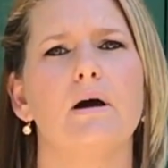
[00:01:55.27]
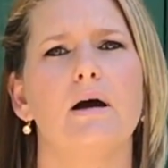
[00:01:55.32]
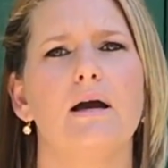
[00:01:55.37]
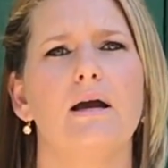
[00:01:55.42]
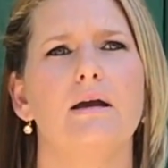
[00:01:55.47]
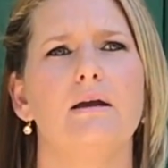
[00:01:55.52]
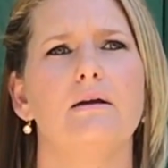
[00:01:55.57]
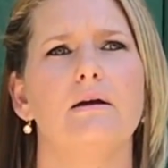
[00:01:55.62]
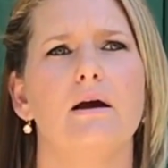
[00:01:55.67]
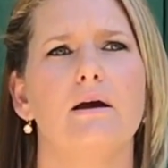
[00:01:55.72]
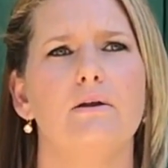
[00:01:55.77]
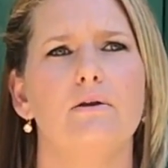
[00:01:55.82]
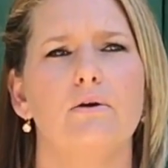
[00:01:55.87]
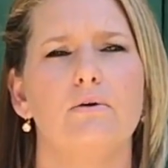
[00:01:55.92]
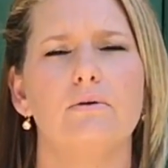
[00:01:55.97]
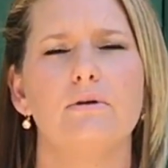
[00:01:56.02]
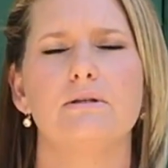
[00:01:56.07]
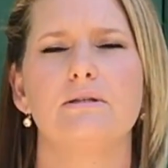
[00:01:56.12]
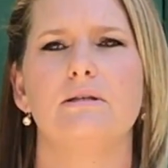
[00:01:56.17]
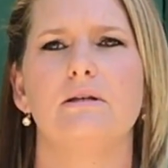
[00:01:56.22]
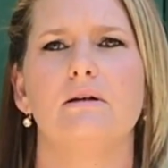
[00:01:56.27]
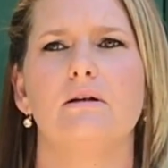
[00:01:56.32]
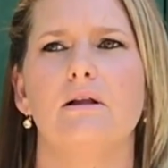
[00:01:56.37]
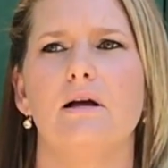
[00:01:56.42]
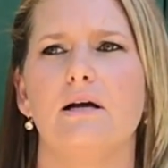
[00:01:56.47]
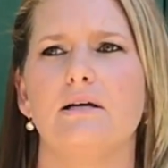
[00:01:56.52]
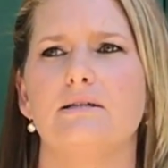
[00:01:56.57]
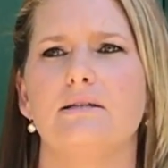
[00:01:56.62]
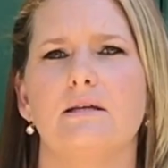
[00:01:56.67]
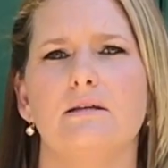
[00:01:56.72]
I noticed in
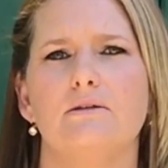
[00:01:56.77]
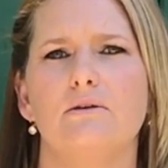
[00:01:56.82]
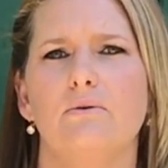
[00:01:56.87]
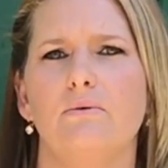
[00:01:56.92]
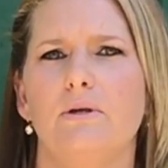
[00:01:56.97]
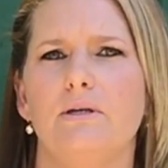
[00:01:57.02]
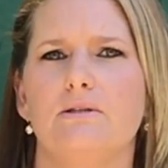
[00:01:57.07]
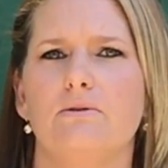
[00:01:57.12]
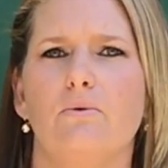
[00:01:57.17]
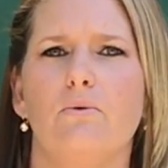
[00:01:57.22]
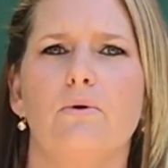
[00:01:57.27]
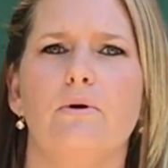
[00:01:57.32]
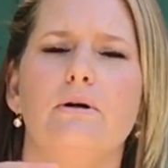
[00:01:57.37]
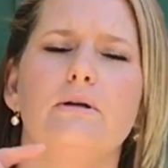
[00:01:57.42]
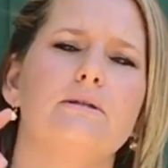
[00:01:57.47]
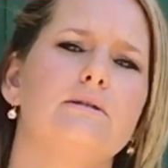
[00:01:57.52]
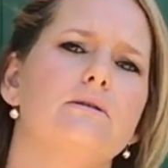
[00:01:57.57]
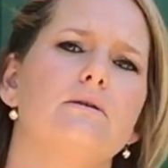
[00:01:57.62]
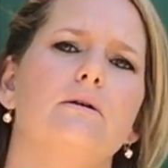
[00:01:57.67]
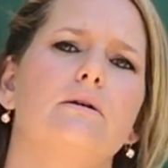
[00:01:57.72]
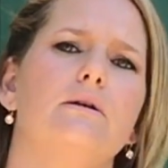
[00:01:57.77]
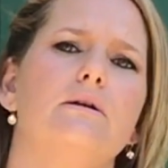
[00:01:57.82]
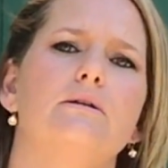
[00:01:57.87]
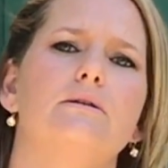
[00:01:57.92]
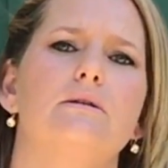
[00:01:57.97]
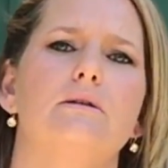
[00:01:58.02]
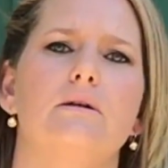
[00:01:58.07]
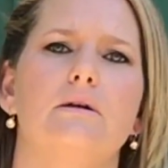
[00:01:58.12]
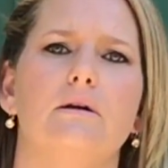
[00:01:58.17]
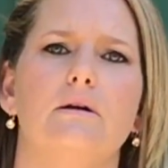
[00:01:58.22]
class that Tony's aura
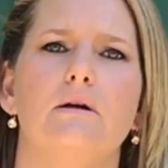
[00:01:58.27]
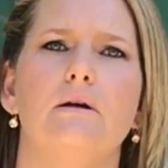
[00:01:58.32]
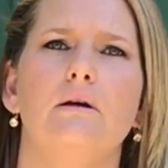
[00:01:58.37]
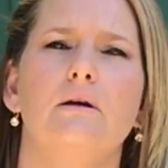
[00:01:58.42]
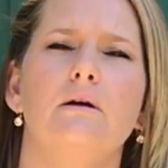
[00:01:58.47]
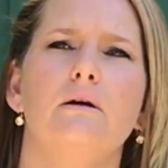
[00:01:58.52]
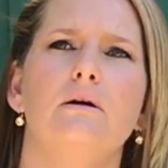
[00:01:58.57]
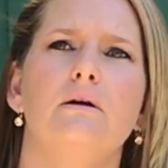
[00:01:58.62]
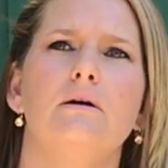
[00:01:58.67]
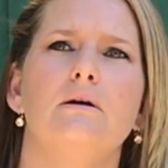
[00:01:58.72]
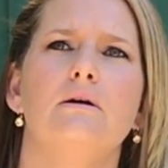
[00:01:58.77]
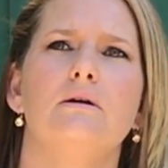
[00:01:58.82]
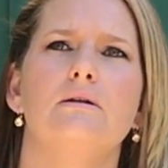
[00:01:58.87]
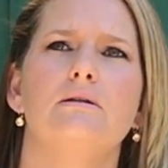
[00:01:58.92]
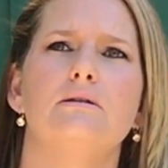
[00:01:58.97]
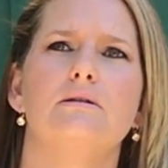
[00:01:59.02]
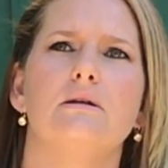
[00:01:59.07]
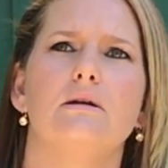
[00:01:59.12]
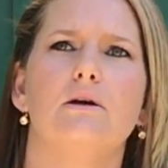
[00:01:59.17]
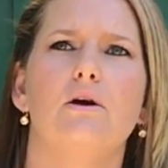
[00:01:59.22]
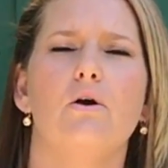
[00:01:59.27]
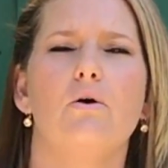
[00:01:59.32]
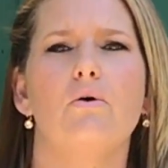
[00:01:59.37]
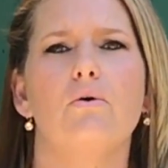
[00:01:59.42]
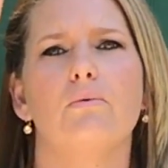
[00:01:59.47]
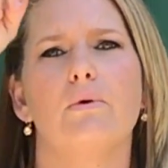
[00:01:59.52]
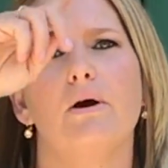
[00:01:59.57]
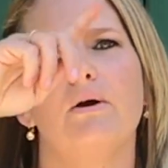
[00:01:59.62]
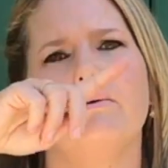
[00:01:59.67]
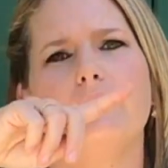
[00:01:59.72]
started to go
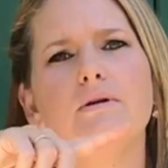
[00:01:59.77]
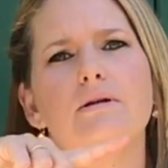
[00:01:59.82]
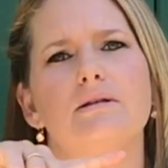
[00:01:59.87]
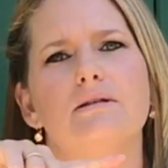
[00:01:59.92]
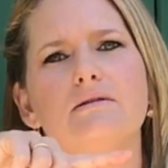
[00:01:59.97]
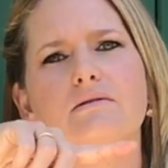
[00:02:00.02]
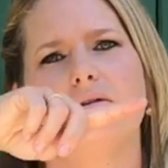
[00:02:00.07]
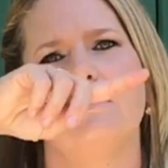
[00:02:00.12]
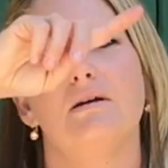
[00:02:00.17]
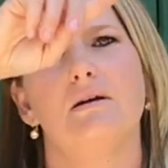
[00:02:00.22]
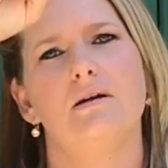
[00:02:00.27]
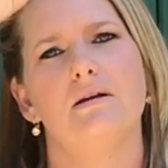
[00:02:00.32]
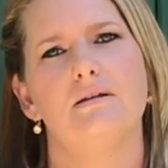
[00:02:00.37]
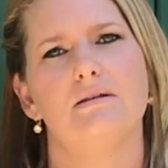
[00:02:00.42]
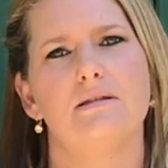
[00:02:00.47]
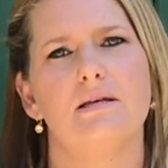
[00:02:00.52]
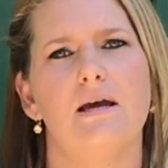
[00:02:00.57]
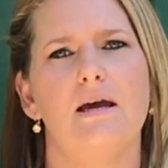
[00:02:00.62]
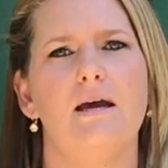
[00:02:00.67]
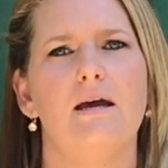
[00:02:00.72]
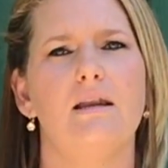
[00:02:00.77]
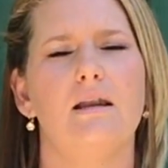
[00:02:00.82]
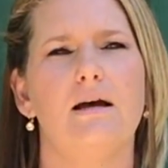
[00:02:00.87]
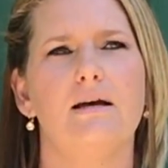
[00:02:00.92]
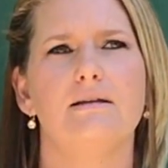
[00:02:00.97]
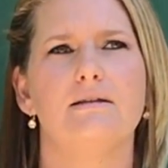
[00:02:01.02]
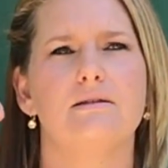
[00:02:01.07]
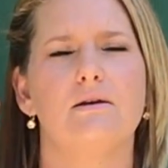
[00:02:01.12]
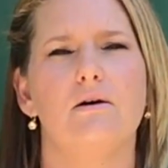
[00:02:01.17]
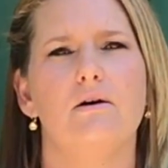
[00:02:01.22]
around his head.
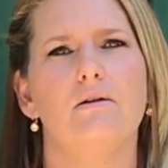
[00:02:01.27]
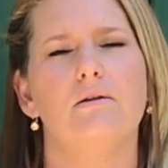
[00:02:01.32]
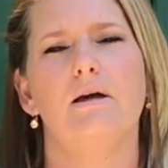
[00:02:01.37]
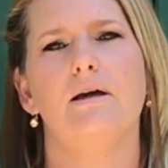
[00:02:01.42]
I saw